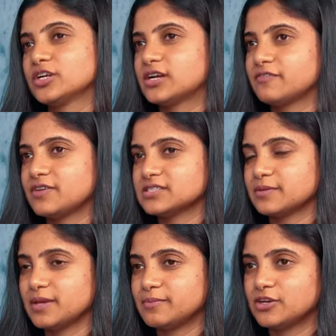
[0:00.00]
generally
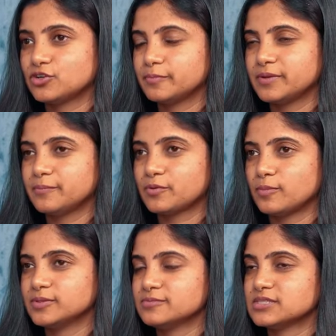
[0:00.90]
facing maybe it could be
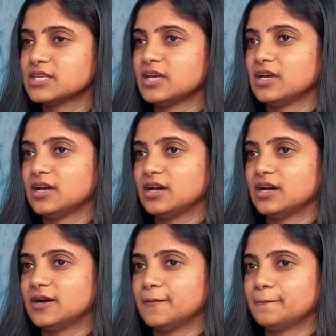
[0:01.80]
problems
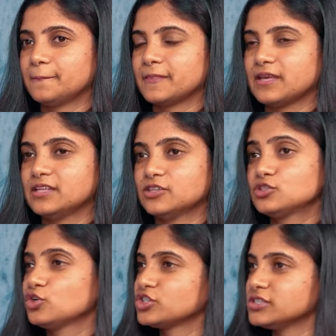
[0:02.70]
um, in the
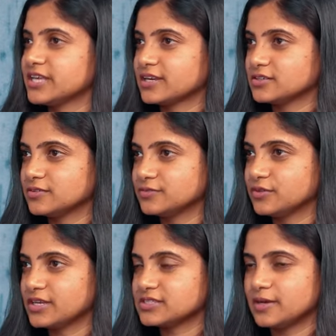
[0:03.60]
social sector,
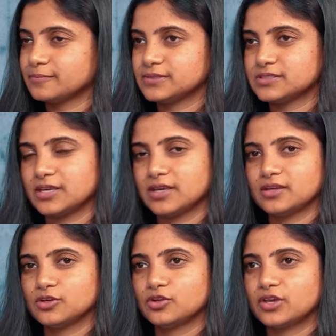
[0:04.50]
for example.
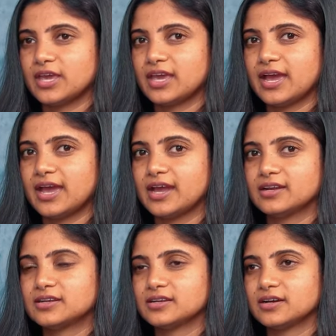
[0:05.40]
Say you're looking
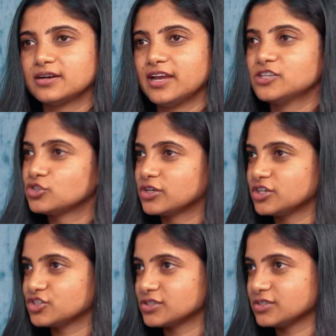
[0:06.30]
at uh,
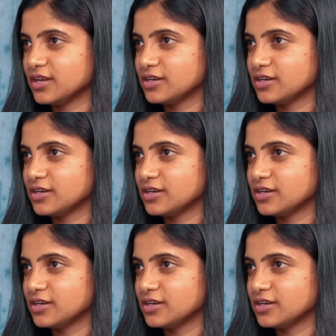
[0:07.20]
education hmm.